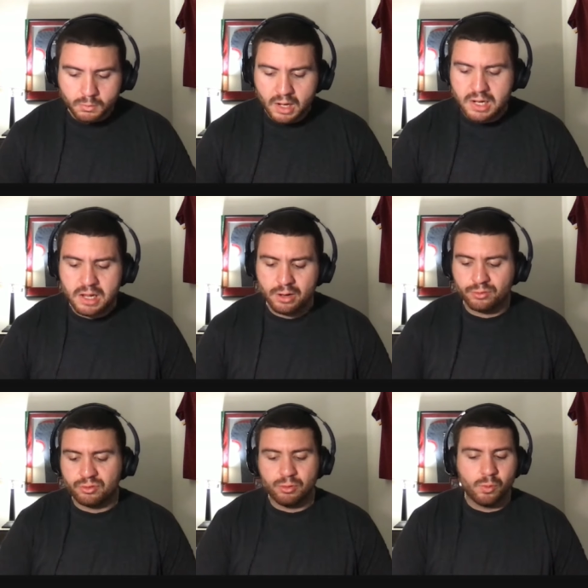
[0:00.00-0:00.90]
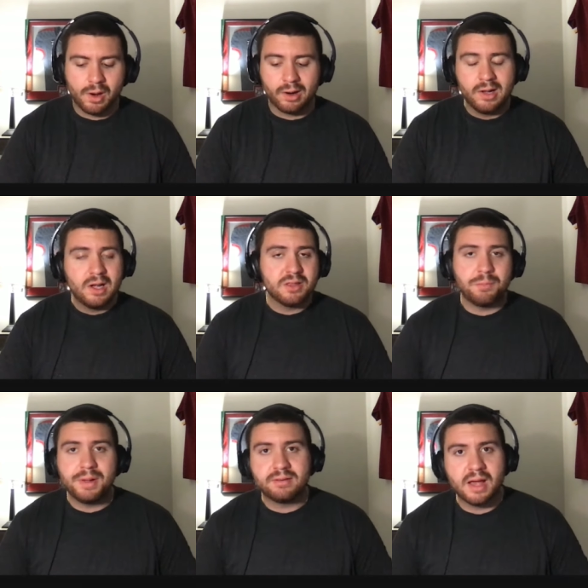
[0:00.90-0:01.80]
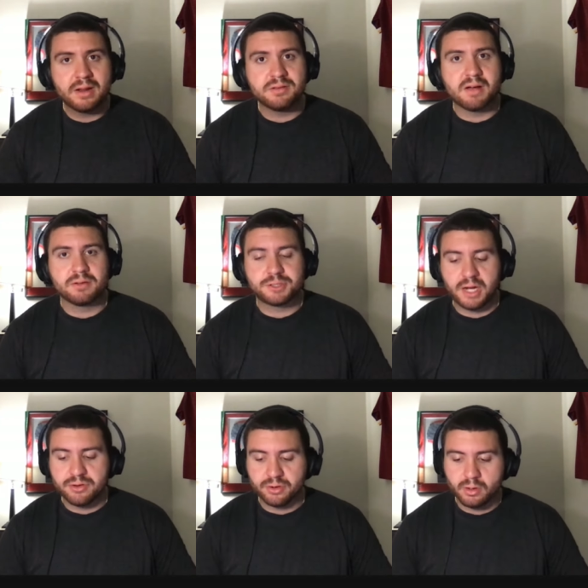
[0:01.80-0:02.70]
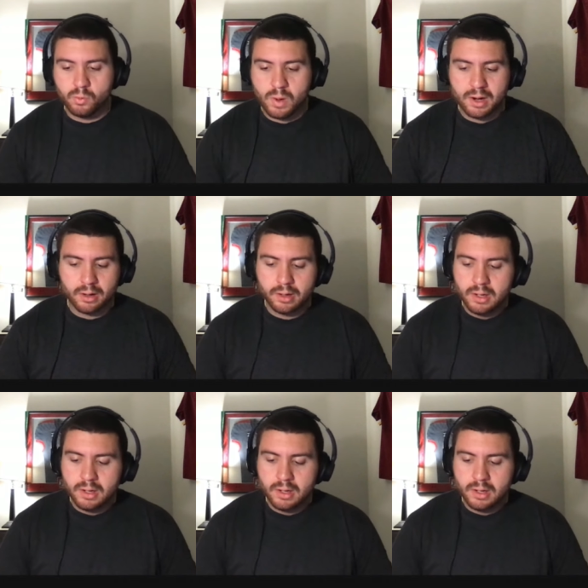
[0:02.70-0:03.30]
in a year too where the Big Ten is ever changing, where